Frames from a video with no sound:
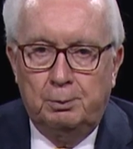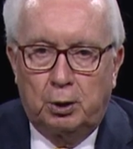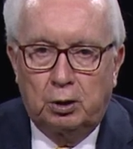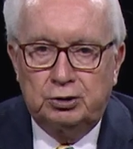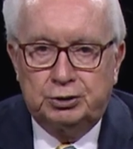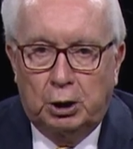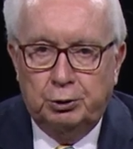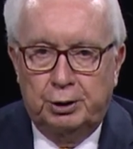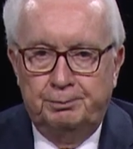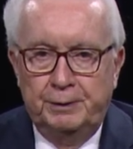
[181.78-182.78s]
per
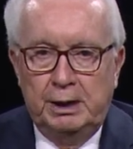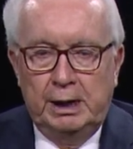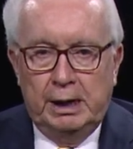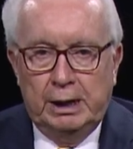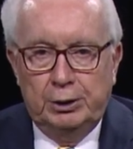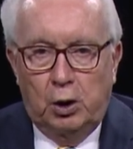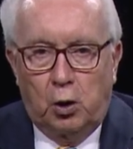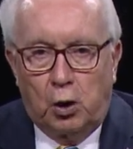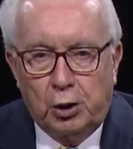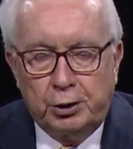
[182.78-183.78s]
student in
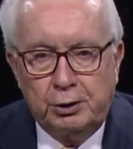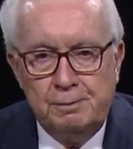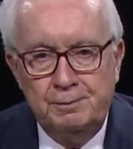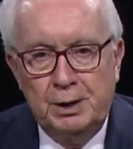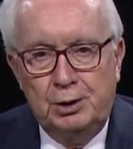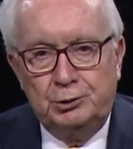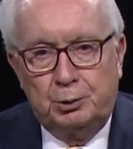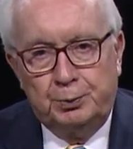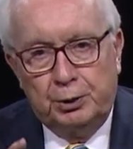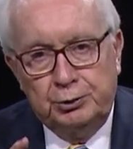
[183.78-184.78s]
order
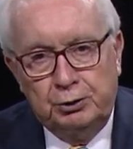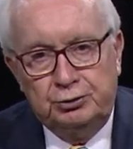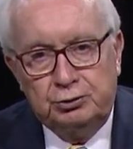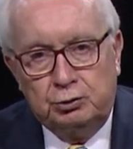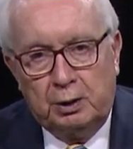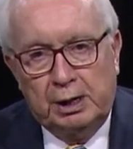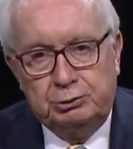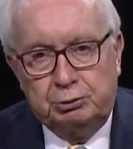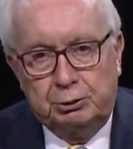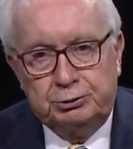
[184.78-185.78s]
to produce
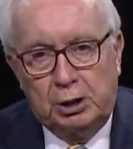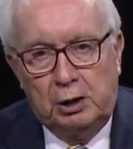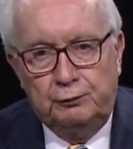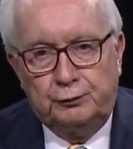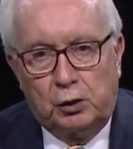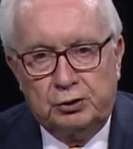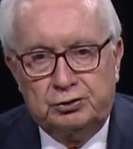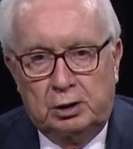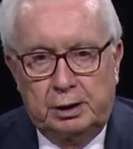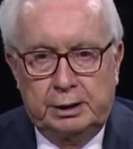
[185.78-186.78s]
graduates,
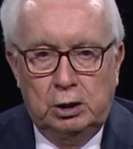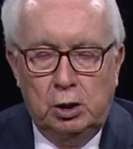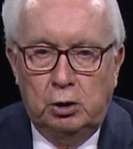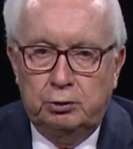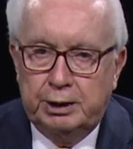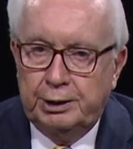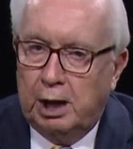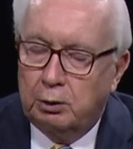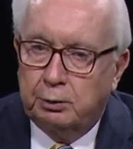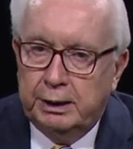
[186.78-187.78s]
unfortunately, who
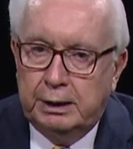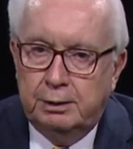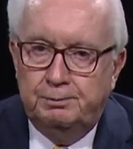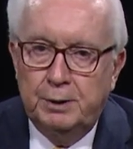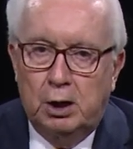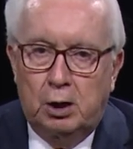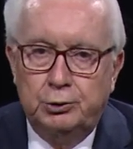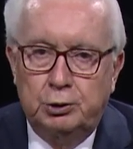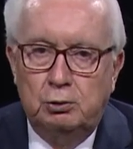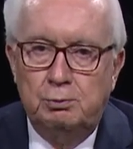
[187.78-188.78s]
cannot read or
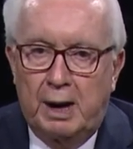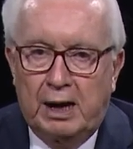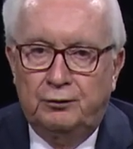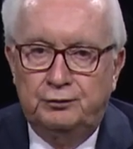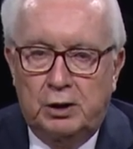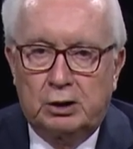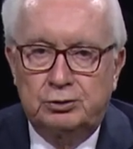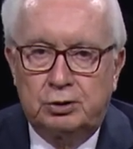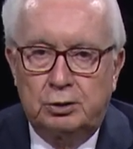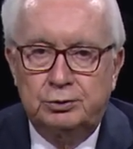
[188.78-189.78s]
do math
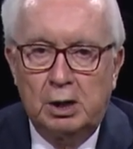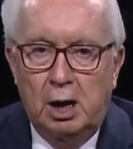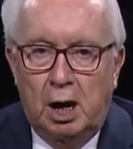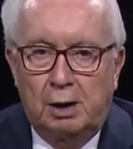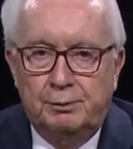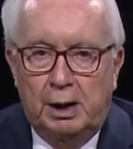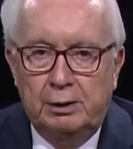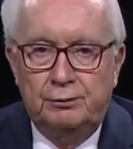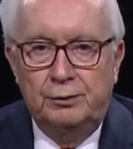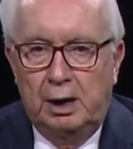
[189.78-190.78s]
functions
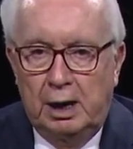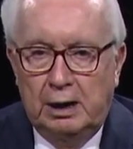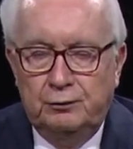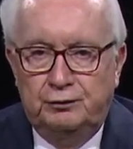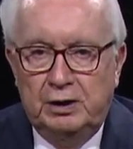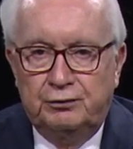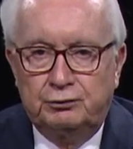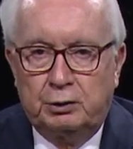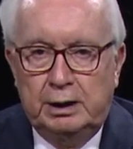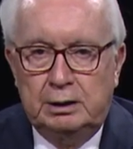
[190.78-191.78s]
above a
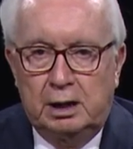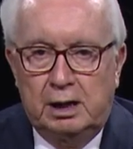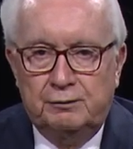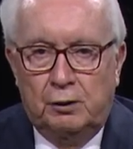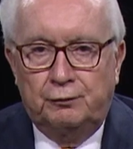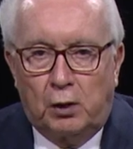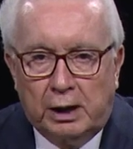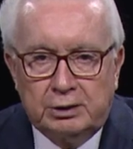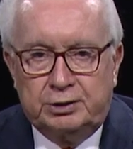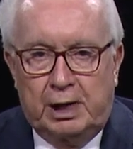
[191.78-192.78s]
5th grade level.
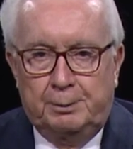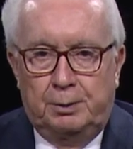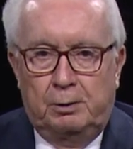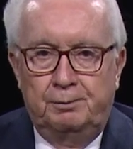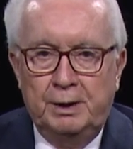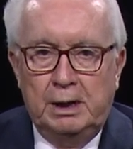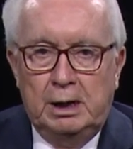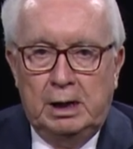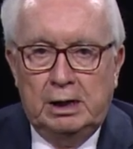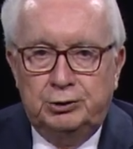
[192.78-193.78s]
For example,
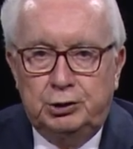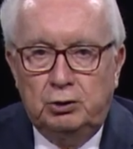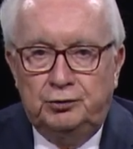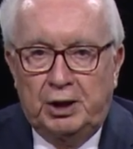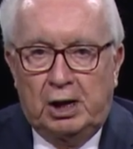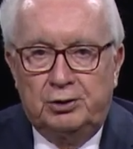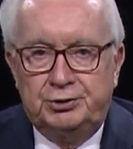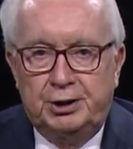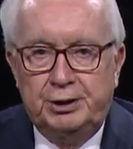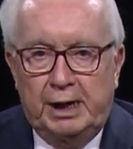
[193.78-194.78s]
in
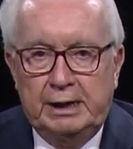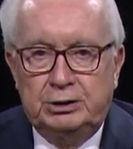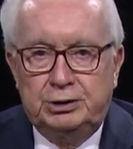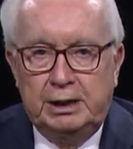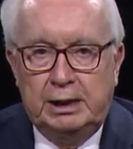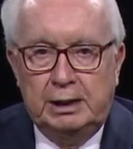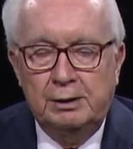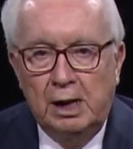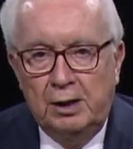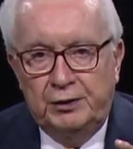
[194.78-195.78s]

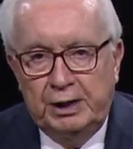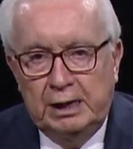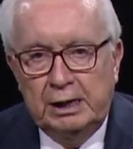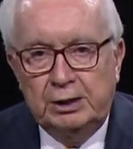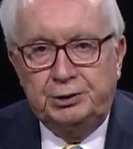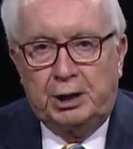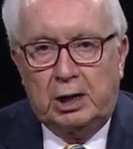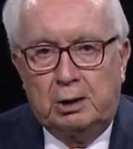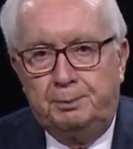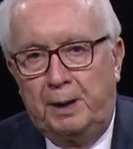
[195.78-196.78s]
2019, the
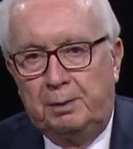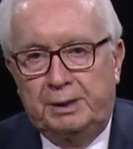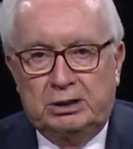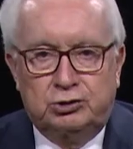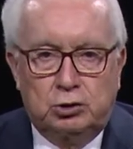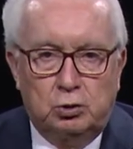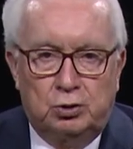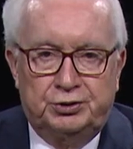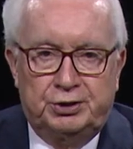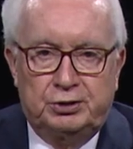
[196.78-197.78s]
entire public
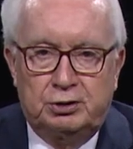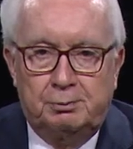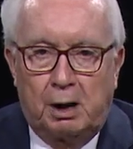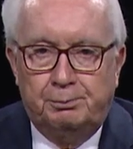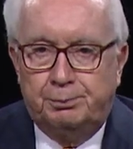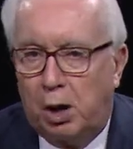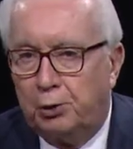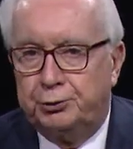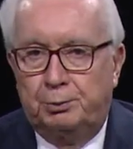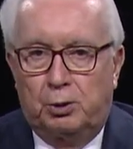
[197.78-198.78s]
school system of
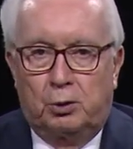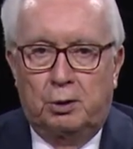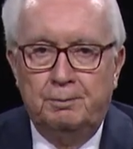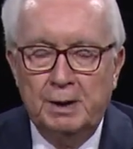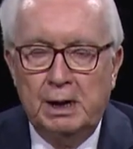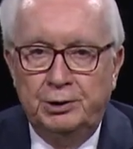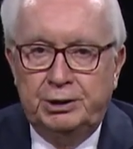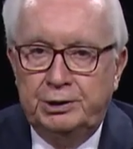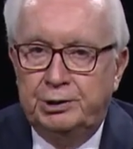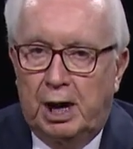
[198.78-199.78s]
Baltimore
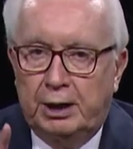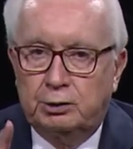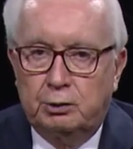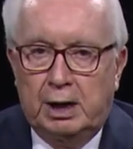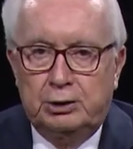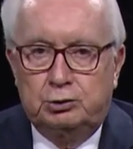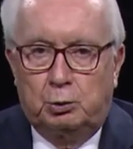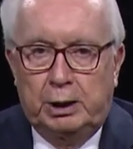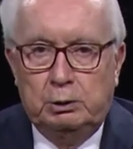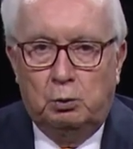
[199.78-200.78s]
did not
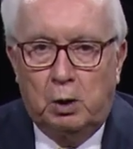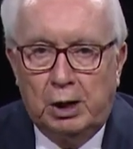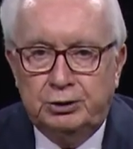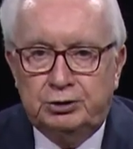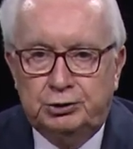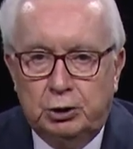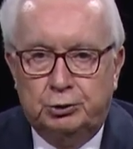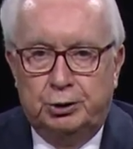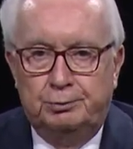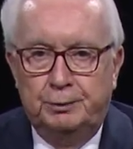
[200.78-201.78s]
graduate one
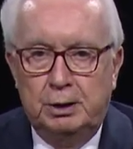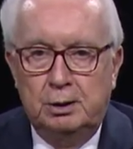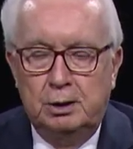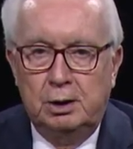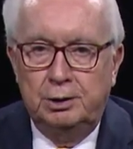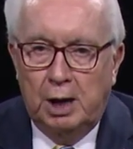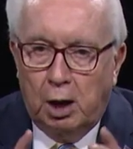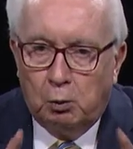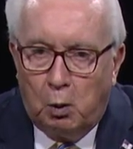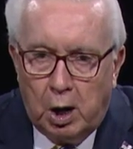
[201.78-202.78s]
student,
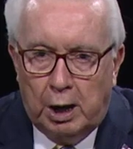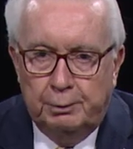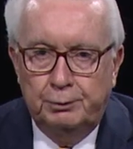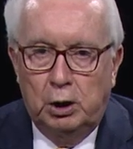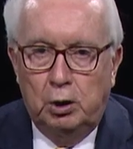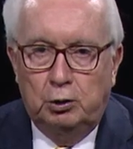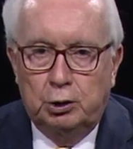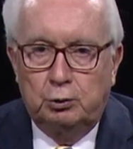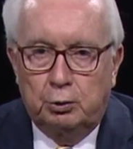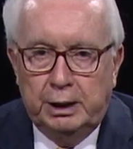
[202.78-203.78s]
not one, who
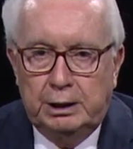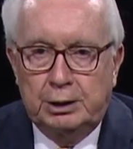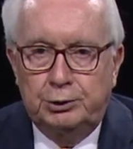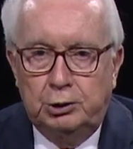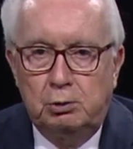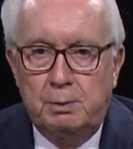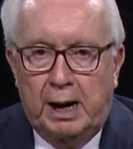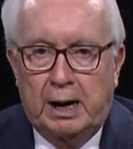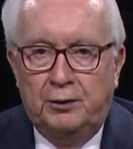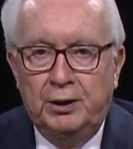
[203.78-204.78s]
could read and do
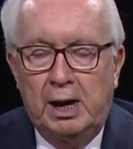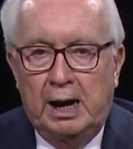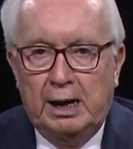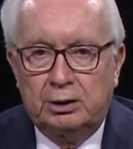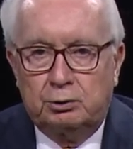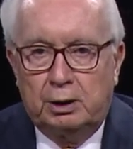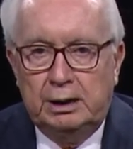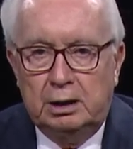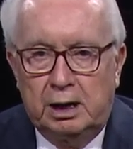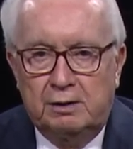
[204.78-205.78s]
math at
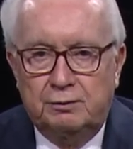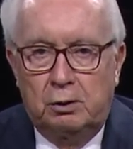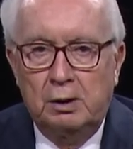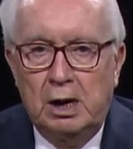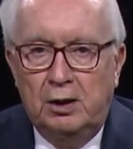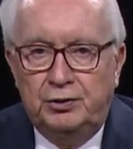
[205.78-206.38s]
grade level.